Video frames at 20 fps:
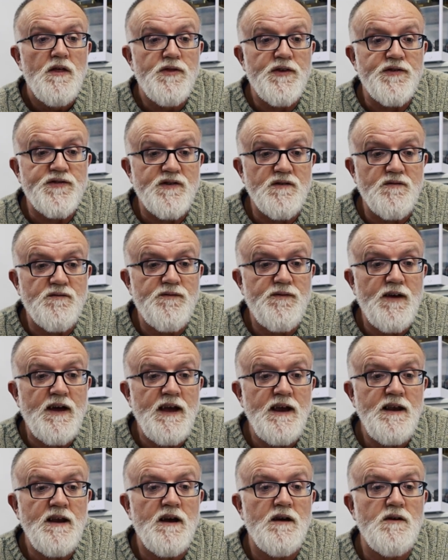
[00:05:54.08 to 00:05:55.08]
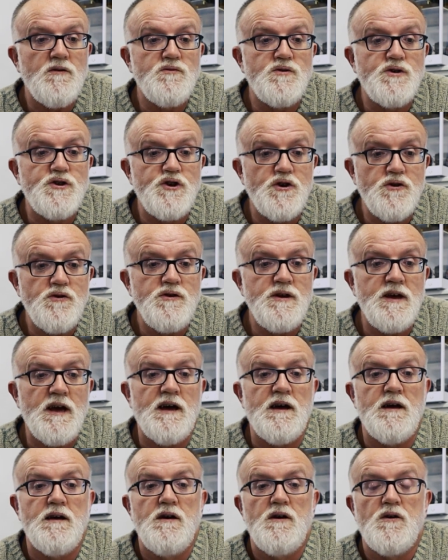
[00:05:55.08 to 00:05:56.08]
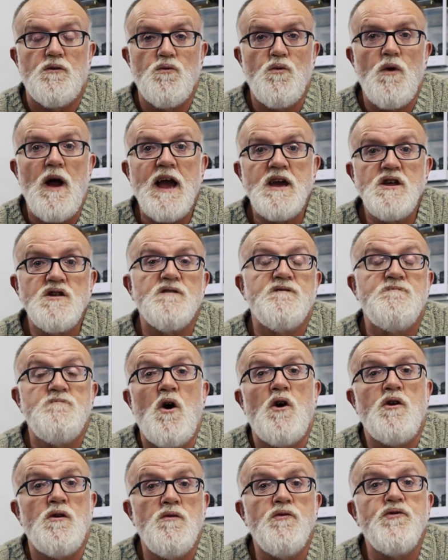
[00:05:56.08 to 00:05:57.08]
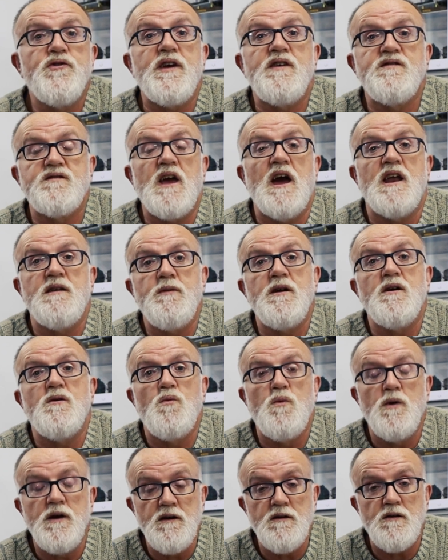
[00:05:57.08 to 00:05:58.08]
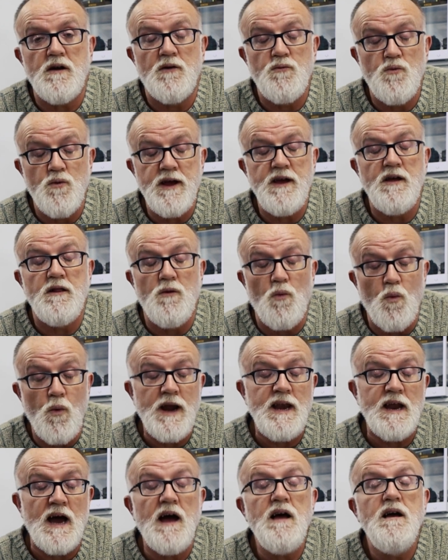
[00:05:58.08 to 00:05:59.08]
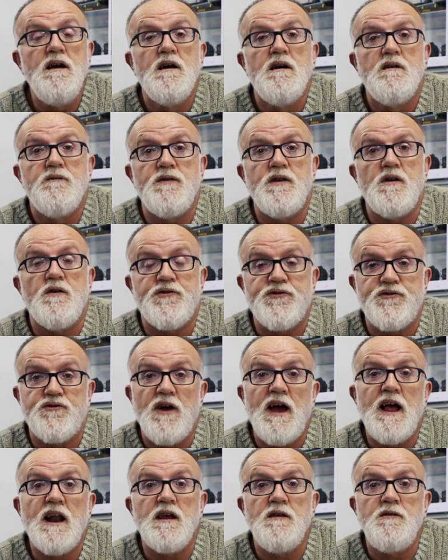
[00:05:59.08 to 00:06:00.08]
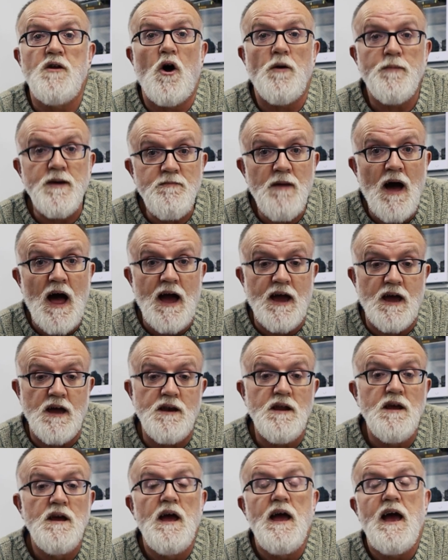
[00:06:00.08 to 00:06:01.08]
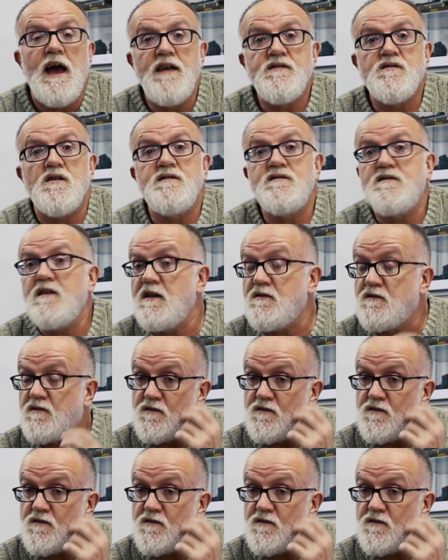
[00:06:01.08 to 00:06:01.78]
Silvino Junior range of models is going to be a real winner for the Australian hobby market. As I said,